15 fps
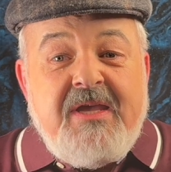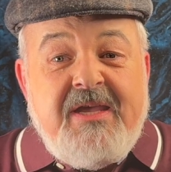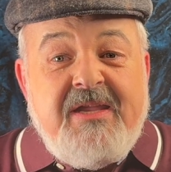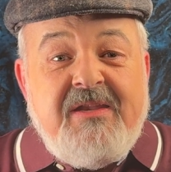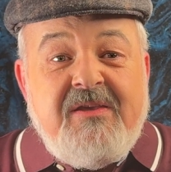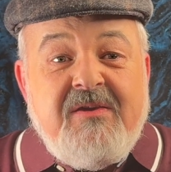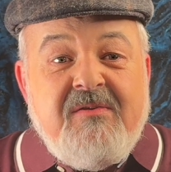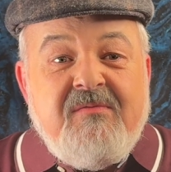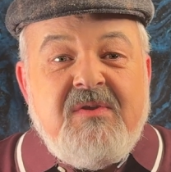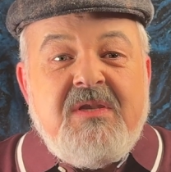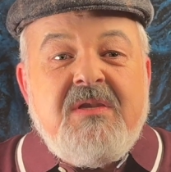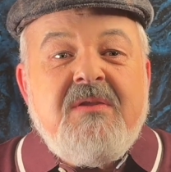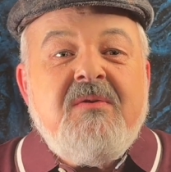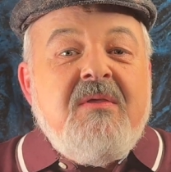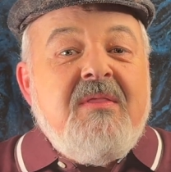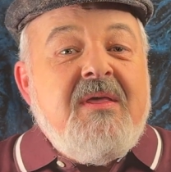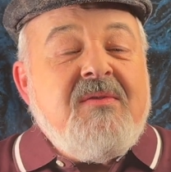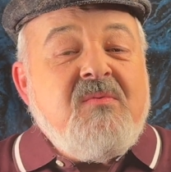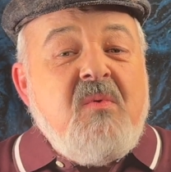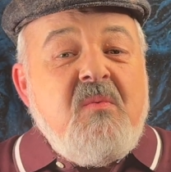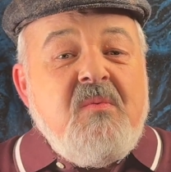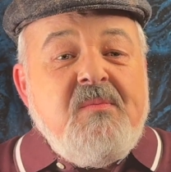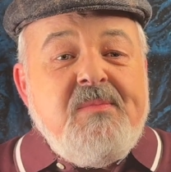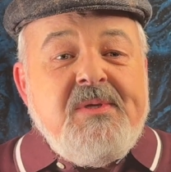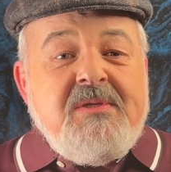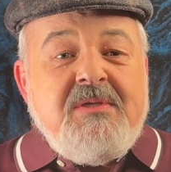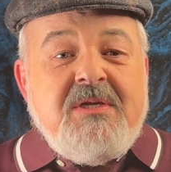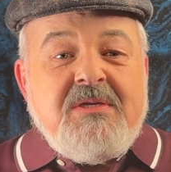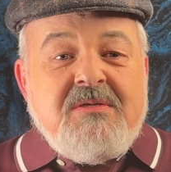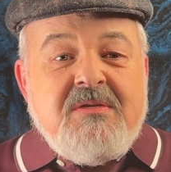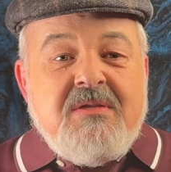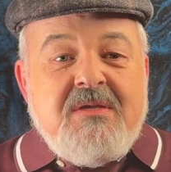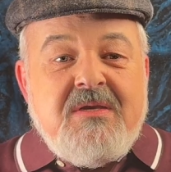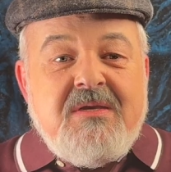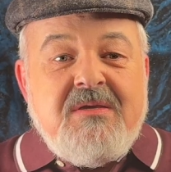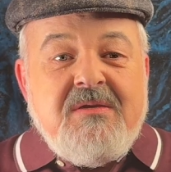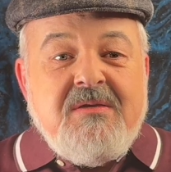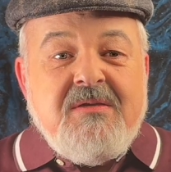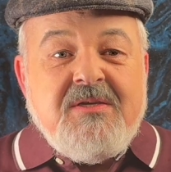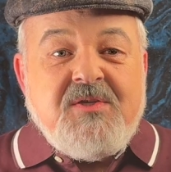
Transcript: any of it. That's what we're building today, a